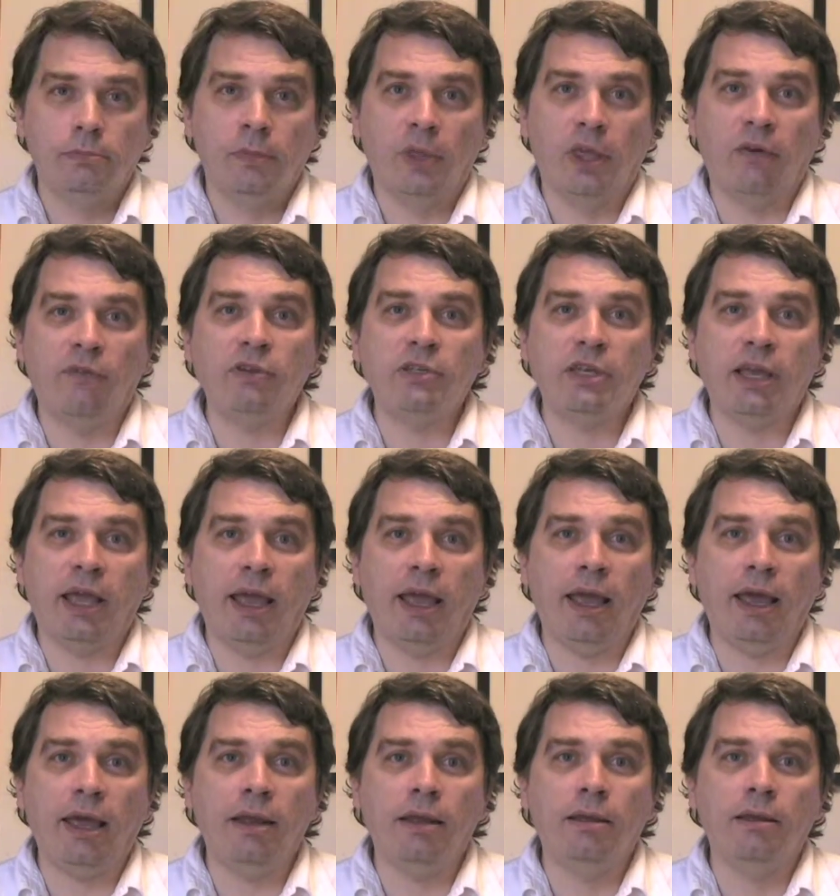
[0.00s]
Give us a
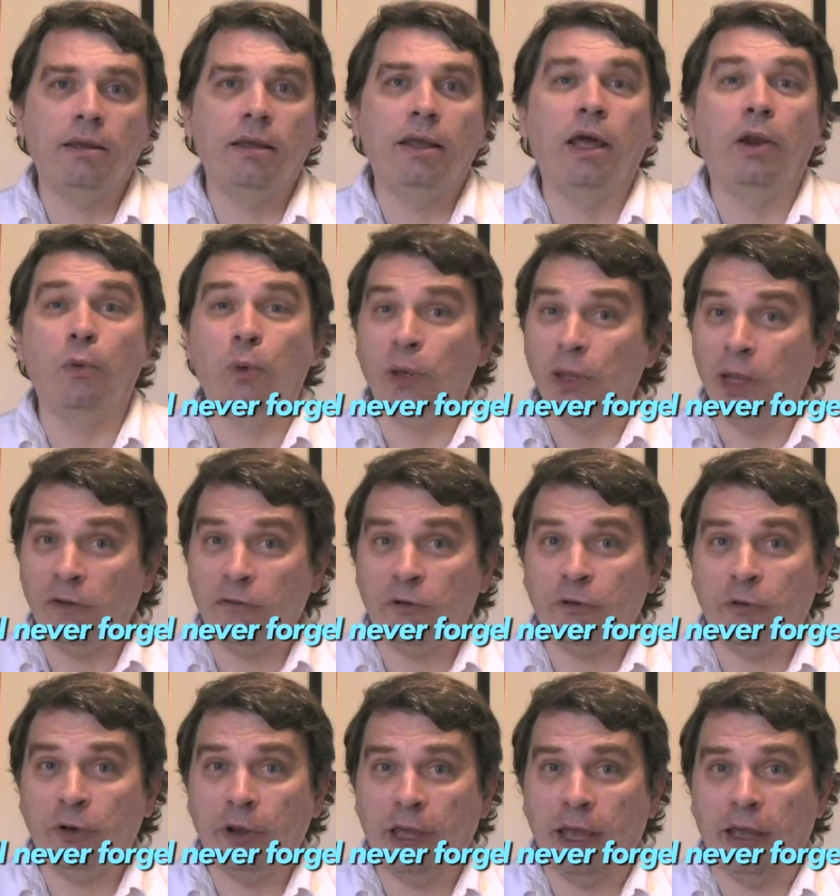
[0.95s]
hand, and we'll never
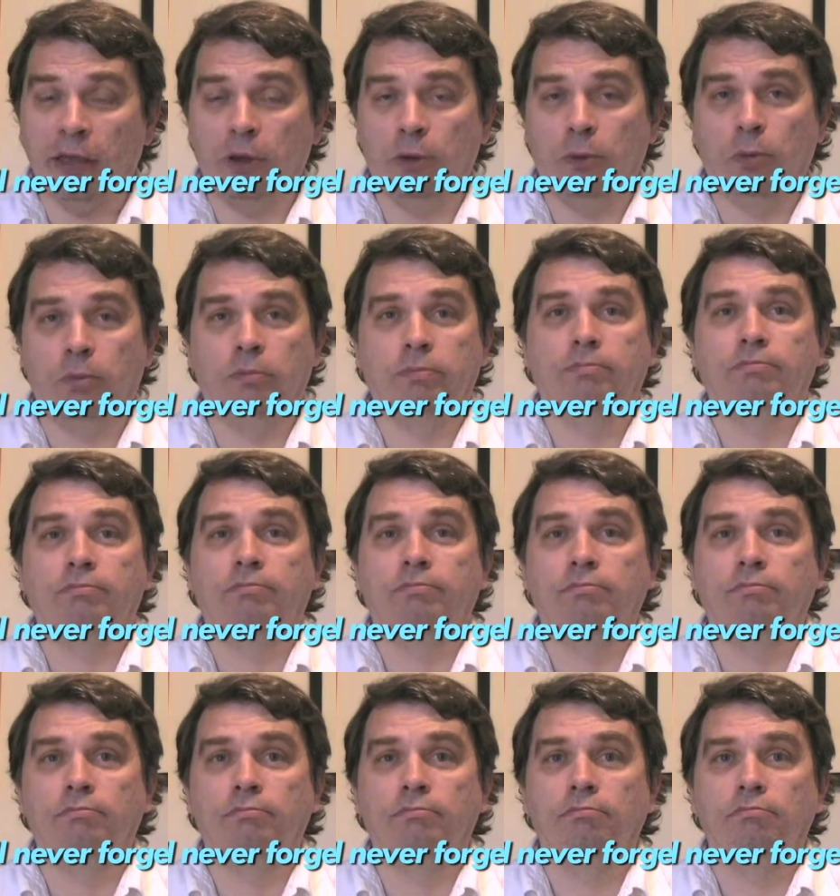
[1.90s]
forget you.
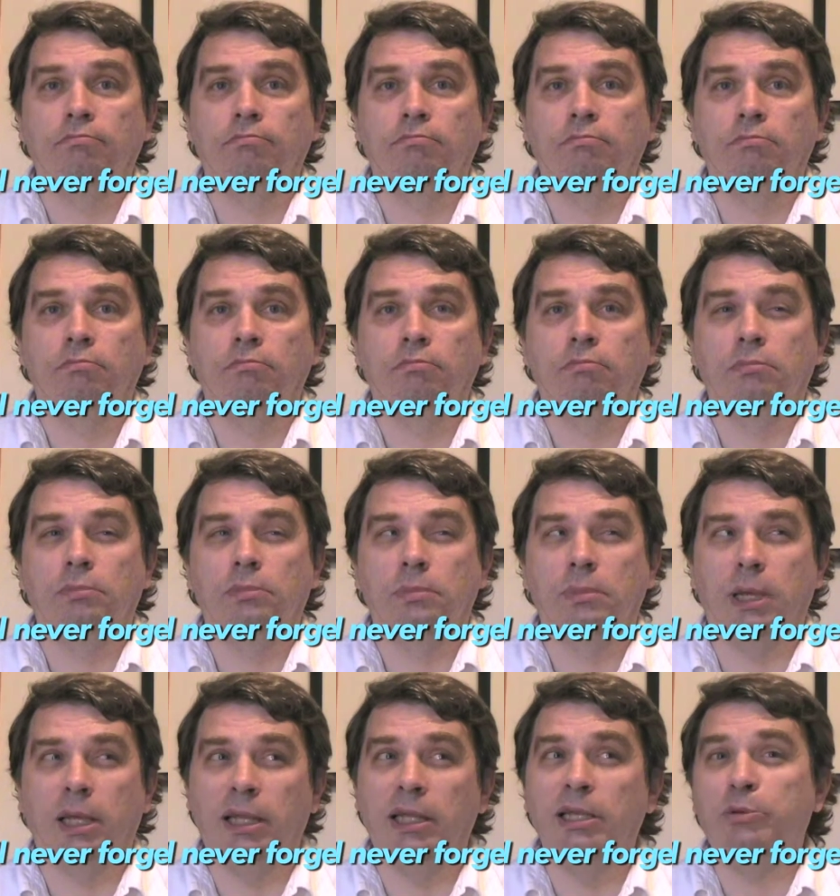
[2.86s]

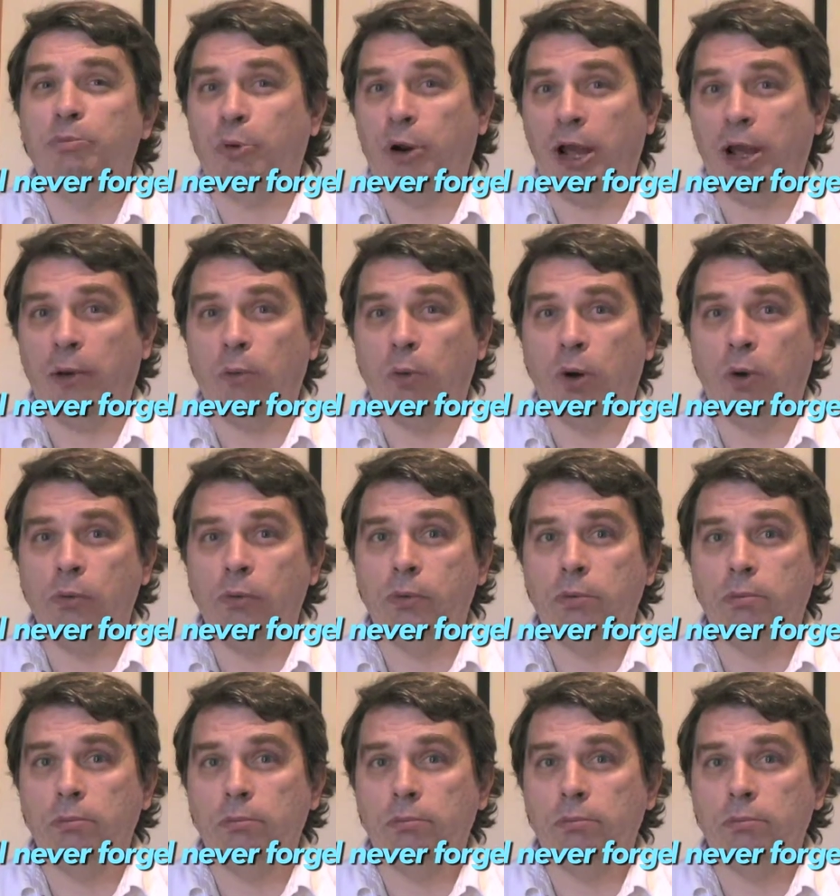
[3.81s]
At least Brad won't.